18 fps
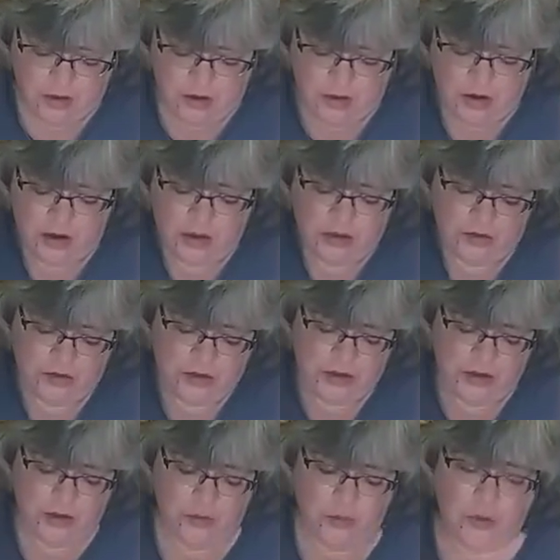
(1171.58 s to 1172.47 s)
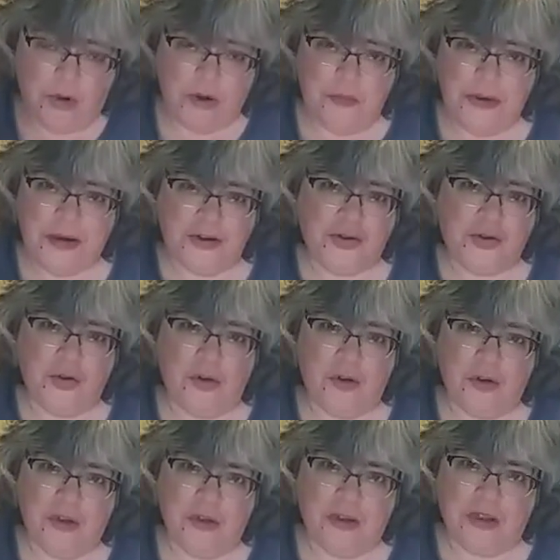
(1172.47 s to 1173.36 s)
Another thing, you want to make
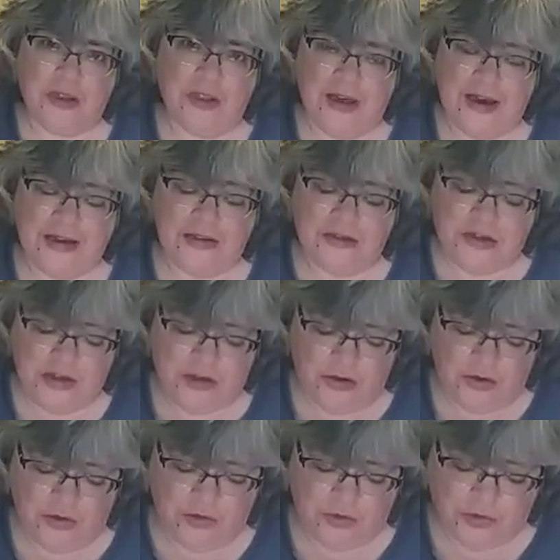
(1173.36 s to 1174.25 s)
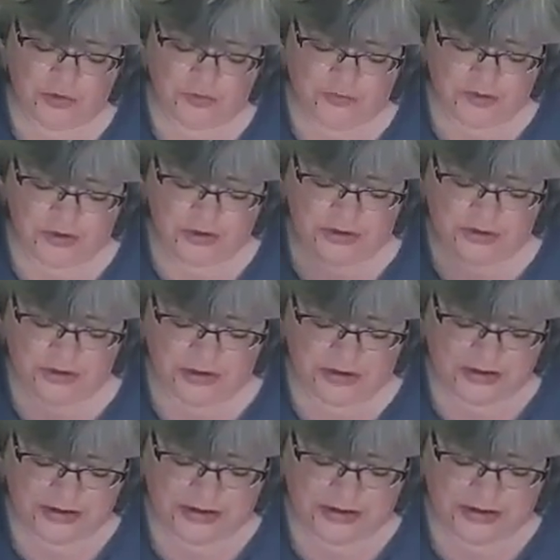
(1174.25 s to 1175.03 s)
sure the glass that you use for this is